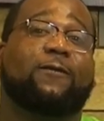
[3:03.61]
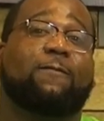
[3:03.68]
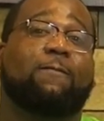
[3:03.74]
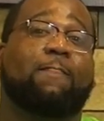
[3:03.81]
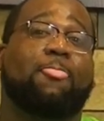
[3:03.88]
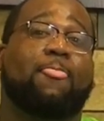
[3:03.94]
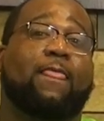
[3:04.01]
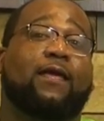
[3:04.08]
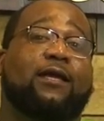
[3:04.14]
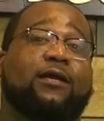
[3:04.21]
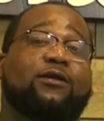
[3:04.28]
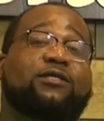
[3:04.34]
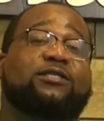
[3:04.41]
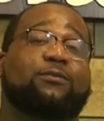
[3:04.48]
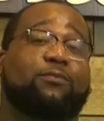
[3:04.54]
Mm-hmm
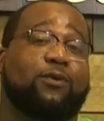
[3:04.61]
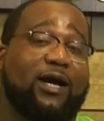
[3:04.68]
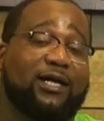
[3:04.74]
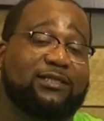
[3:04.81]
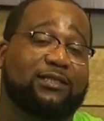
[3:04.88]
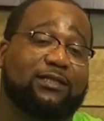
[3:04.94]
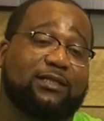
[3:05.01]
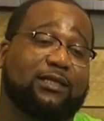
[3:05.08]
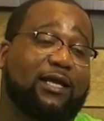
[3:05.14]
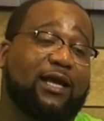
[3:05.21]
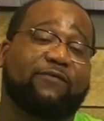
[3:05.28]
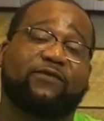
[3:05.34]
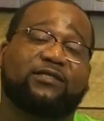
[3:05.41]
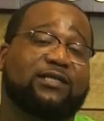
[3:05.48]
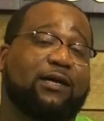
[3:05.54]
surprisingly,
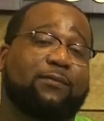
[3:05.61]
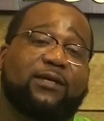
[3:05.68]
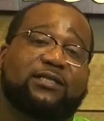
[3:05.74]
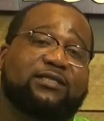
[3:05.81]
every time I